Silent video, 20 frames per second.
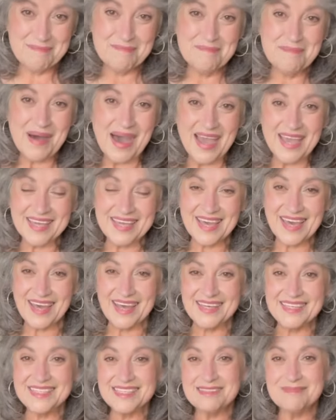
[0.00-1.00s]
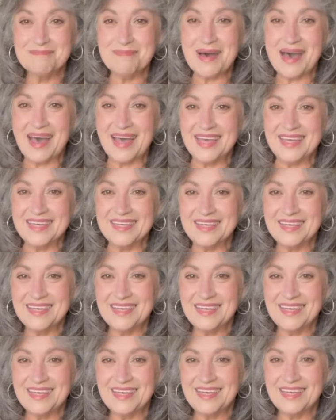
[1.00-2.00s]
Bye, guys. Bye.
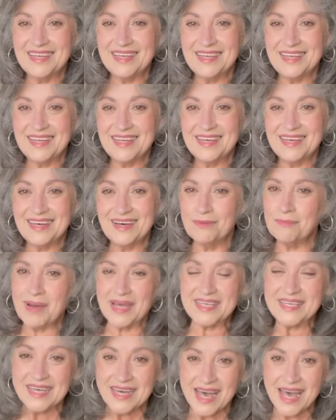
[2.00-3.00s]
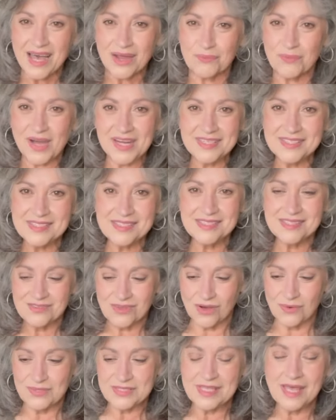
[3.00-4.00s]
Oh my God, why does this
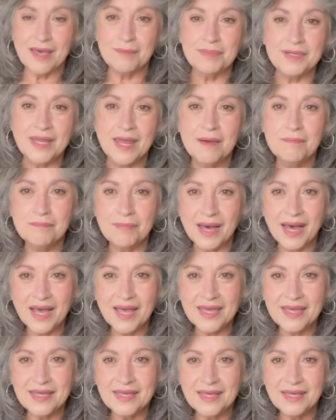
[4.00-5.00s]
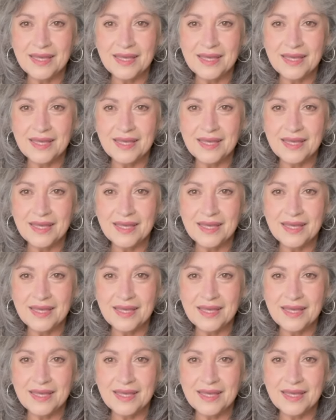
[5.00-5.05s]
always happen? Bye.